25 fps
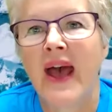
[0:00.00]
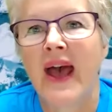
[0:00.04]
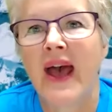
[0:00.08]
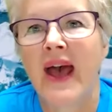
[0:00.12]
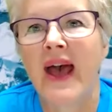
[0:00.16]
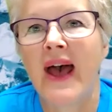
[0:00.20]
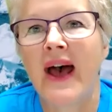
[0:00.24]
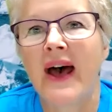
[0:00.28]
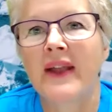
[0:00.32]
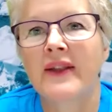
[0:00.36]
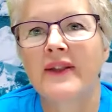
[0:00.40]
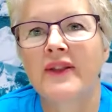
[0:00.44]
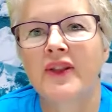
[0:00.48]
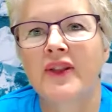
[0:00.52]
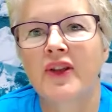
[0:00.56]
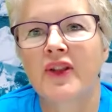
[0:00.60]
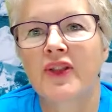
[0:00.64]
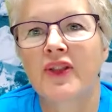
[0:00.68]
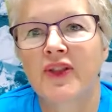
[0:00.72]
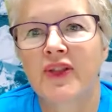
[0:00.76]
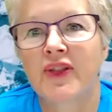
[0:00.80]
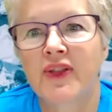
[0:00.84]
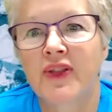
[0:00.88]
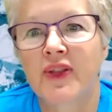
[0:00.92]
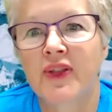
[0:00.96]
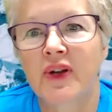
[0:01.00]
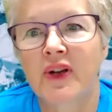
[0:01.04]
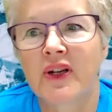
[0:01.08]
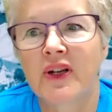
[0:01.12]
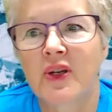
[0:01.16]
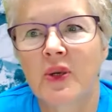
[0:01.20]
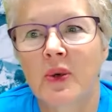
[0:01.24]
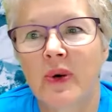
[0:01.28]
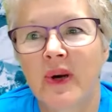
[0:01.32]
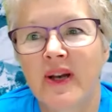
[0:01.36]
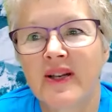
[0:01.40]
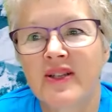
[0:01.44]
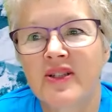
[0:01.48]
and the third
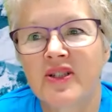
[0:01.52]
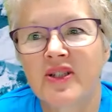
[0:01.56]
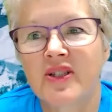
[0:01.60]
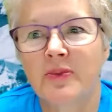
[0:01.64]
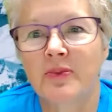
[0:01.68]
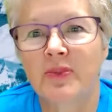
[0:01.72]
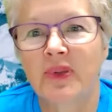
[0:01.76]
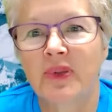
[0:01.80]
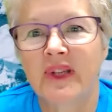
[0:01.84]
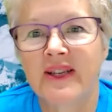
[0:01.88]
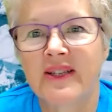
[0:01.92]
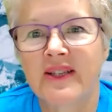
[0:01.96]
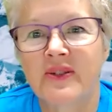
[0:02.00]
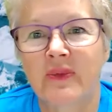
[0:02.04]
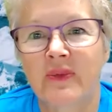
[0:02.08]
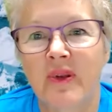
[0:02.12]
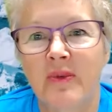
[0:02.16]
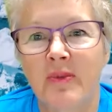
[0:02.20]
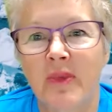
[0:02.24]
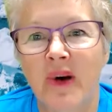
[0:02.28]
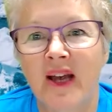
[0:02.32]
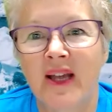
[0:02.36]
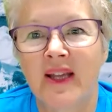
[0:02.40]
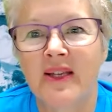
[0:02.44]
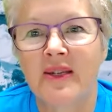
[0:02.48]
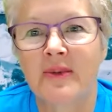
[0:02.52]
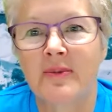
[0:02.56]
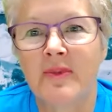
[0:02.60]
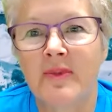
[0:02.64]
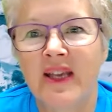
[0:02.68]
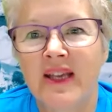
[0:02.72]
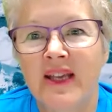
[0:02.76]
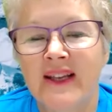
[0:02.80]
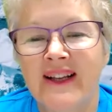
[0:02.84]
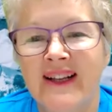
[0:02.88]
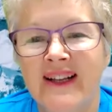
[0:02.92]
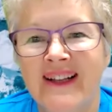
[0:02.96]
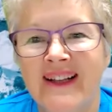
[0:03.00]
question please remind
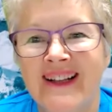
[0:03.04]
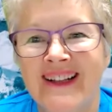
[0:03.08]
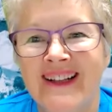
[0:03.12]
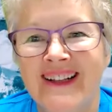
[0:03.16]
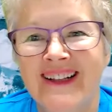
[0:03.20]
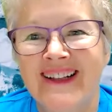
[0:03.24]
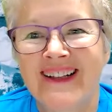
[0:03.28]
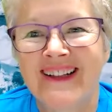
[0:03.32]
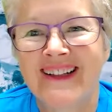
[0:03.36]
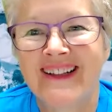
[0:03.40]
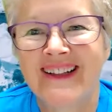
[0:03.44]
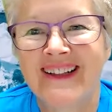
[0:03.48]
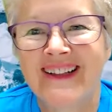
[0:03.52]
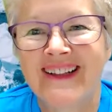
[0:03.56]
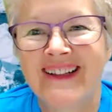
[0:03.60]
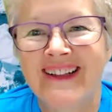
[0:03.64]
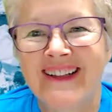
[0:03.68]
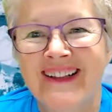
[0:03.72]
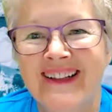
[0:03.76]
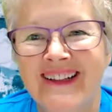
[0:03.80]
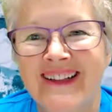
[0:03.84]
me uh,